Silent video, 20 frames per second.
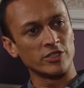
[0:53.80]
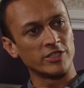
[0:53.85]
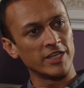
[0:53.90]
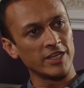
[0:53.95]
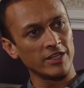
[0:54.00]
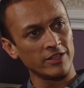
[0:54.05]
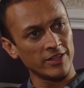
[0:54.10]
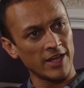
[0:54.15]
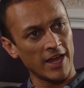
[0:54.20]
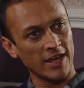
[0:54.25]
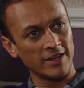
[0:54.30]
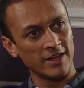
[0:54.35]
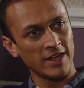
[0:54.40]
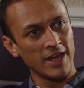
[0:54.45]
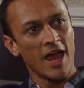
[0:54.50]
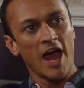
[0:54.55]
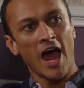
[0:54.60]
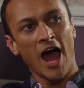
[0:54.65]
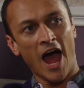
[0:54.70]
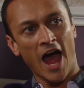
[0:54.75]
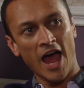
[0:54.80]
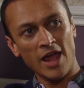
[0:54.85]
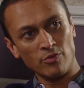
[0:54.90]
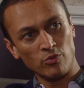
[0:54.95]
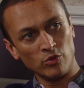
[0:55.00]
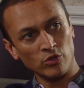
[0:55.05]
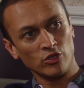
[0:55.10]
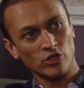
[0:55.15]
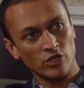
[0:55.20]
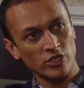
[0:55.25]
until then, I
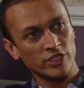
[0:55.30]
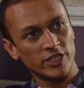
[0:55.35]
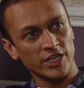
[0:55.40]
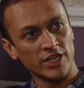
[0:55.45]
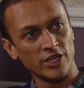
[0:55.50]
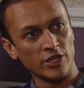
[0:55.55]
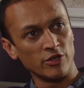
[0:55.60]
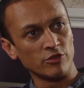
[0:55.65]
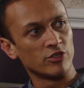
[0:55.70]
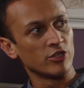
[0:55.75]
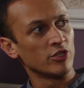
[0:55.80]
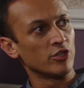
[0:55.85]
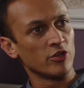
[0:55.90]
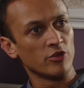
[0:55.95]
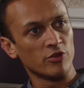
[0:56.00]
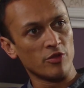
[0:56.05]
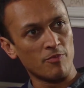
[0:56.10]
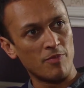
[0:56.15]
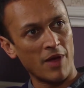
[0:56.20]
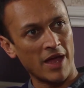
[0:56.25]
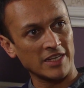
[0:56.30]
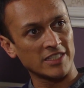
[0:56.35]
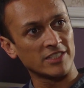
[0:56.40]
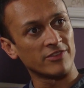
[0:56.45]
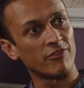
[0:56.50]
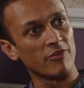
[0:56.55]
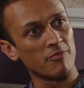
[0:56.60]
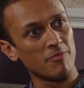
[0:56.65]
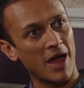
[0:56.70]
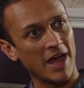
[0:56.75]
will continue to do the
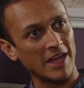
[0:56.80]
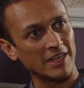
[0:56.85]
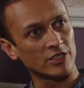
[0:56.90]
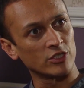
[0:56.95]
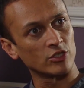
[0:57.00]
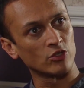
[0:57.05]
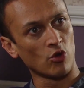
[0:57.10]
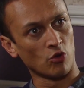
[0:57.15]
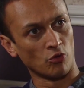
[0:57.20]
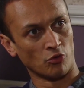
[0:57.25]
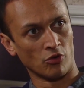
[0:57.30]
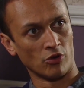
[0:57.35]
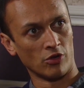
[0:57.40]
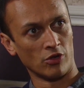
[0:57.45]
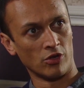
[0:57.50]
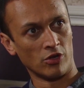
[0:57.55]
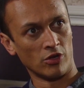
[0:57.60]
best for my son.